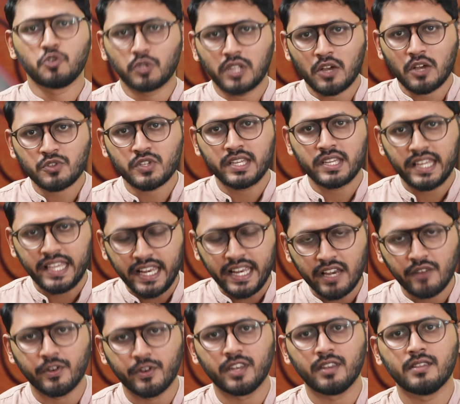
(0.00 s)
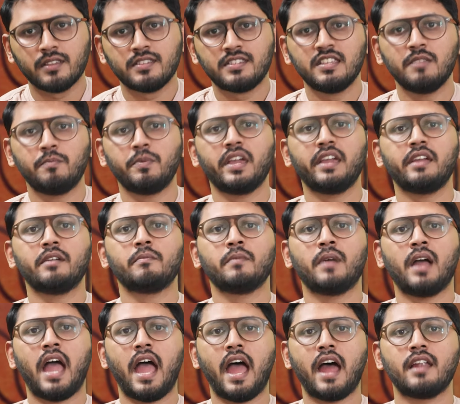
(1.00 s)
2011,
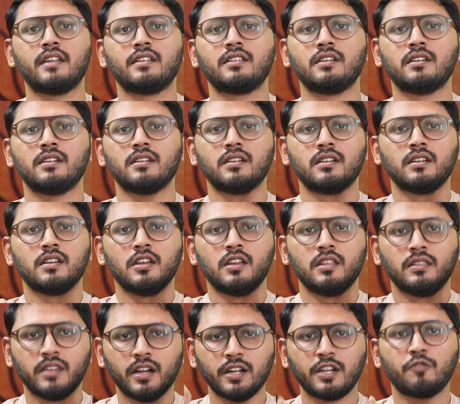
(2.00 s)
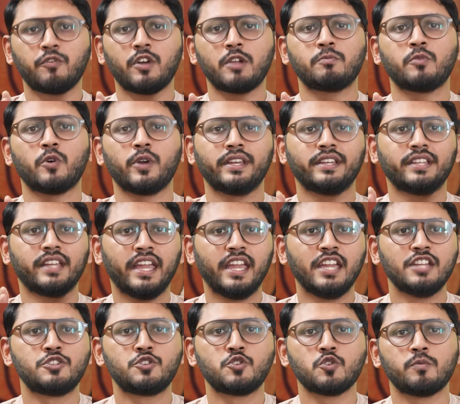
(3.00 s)
CPI(M) had
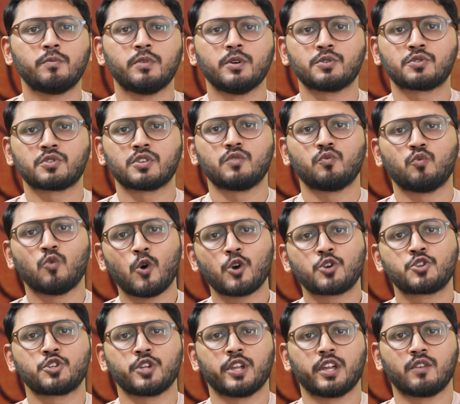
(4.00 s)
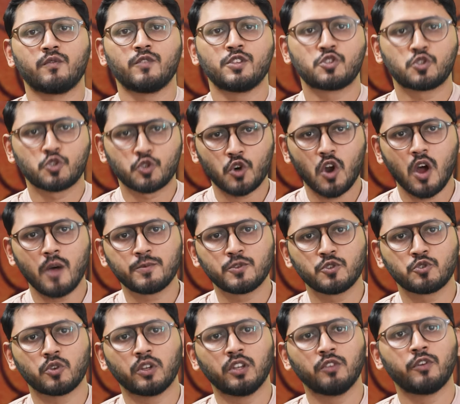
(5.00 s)
35.82% vote share, which dropped
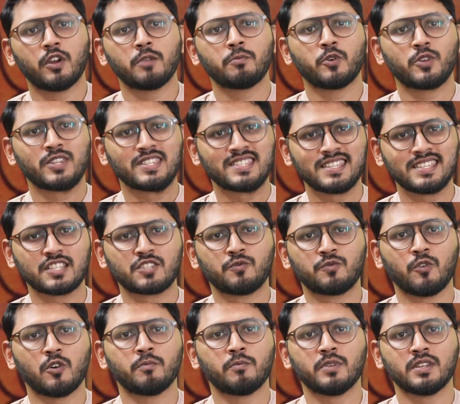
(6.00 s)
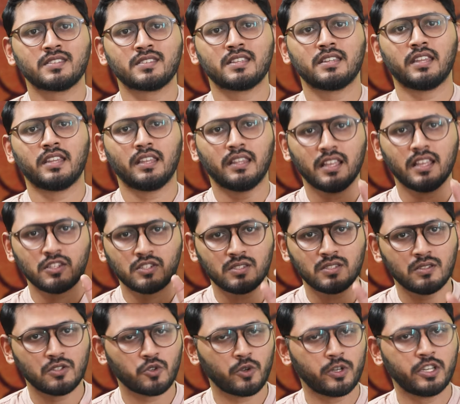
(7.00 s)
to 25.64% in the
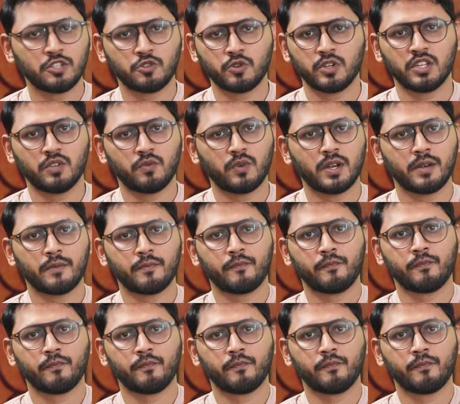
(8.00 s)
2021.